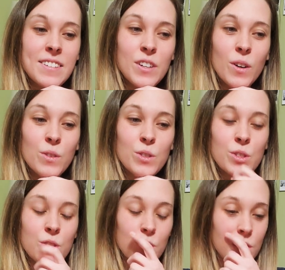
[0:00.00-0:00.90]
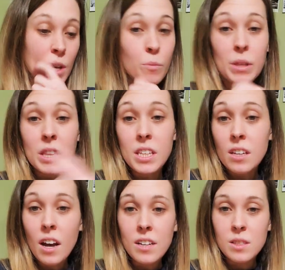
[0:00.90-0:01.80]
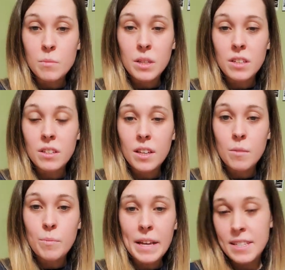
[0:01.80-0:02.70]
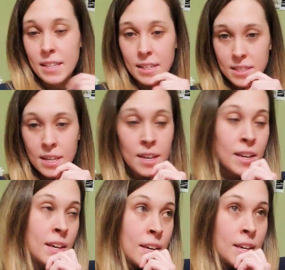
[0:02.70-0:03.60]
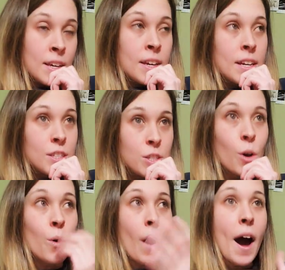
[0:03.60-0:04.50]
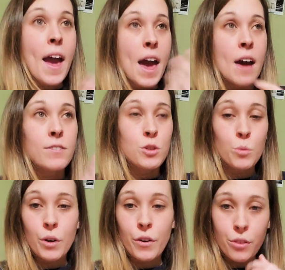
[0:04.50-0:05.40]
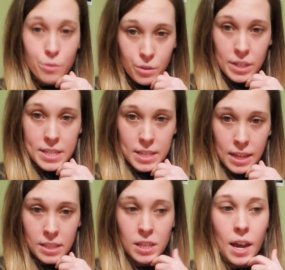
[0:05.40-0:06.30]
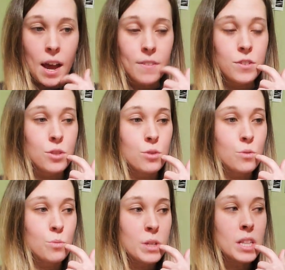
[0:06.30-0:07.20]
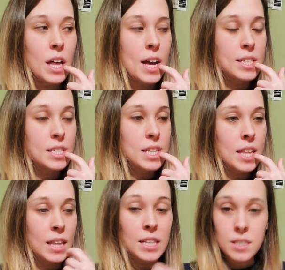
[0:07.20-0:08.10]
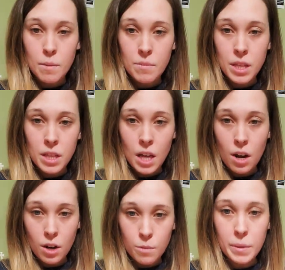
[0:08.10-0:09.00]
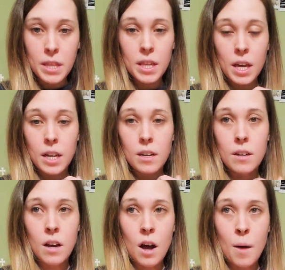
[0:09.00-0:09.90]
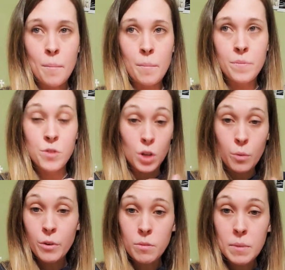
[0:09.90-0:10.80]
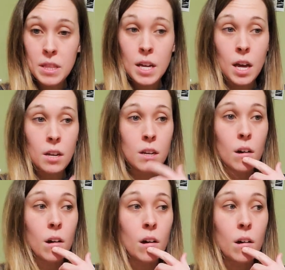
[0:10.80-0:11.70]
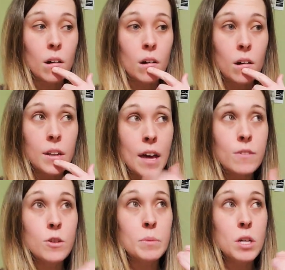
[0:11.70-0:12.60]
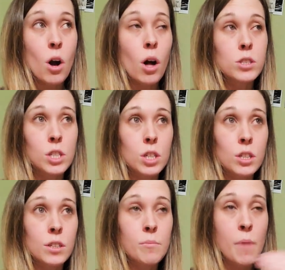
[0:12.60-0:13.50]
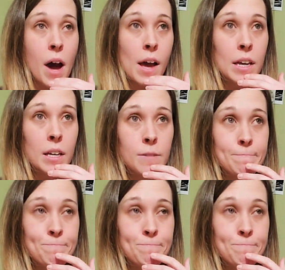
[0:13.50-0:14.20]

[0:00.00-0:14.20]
goes, it really does. I mean, it makes sense. And so I have to work through these things. I have to realize that that's something that hurt me, that stuck with me, that inevitably altered my